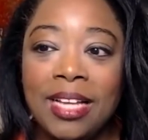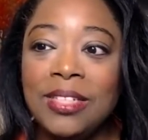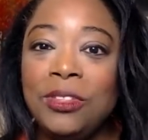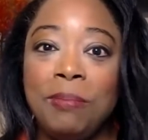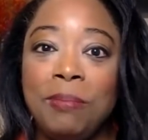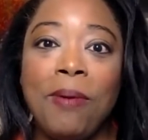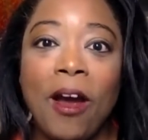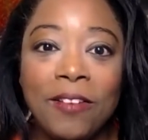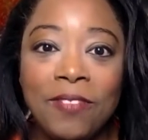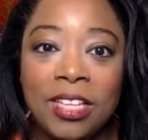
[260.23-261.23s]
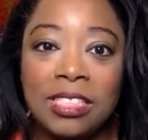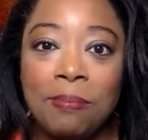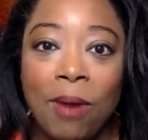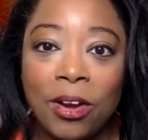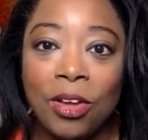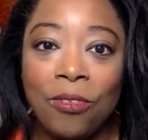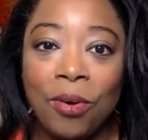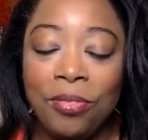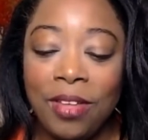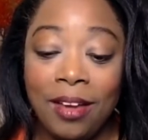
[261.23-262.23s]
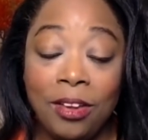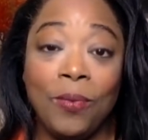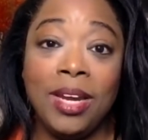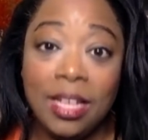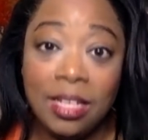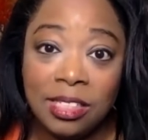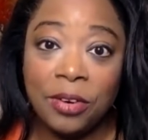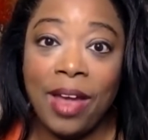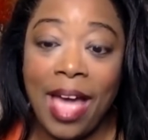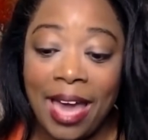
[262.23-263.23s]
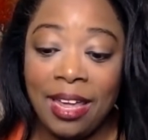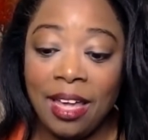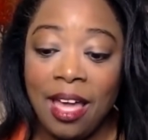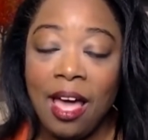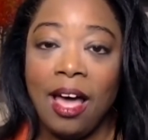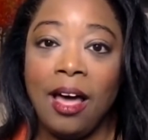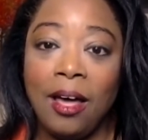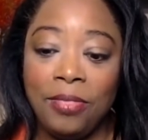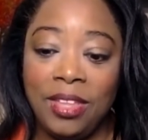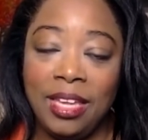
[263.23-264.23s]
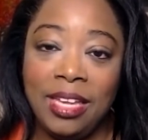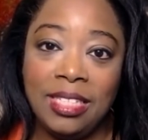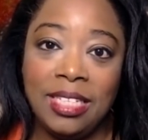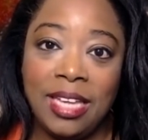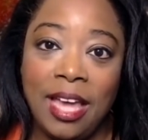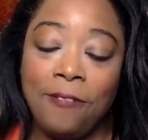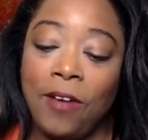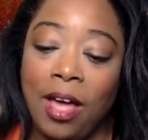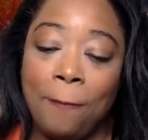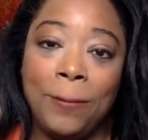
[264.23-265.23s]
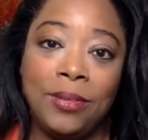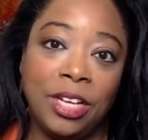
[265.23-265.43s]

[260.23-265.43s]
so to be part of this market growth, uh, you want to consider adding uh, the ETF uh,